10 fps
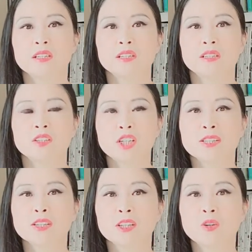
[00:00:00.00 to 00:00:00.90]

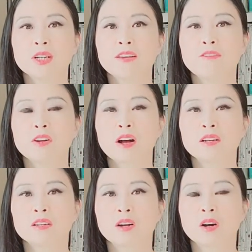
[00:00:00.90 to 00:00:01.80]
She's literally
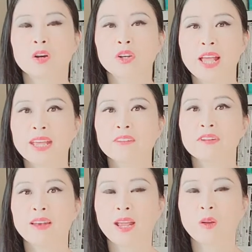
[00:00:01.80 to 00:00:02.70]
forgotten her native
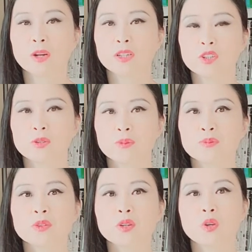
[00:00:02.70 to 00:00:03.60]
language.
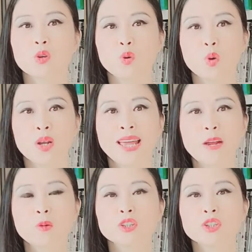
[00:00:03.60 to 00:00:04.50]
Your
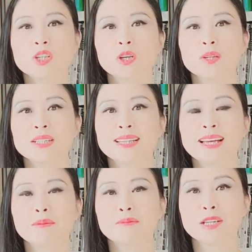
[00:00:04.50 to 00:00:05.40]
language skill is
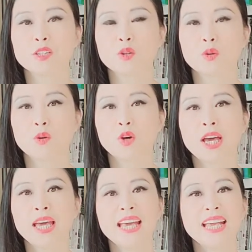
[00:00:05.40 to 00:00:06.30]
like a muscle.
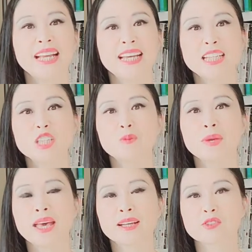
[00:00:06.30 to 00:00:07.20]
It needs to
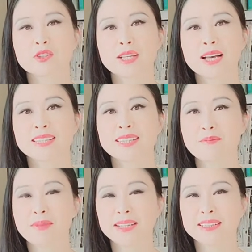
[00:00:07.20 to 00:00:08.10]
be exercised
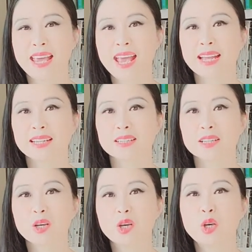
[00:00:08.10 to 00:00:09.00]
and maintained.
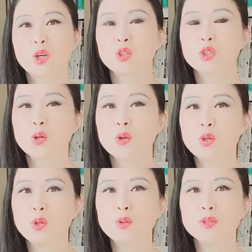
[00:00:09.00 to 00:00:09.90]
So
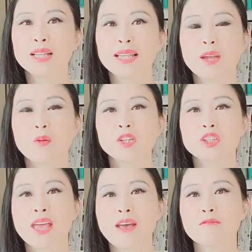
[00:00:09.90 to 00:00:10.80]
use the
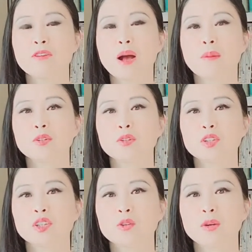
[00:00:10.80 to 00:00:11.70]
language every
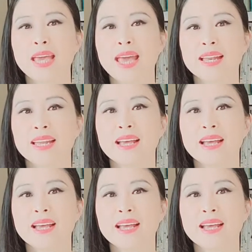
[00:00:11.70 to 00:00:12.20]
opportunity you get.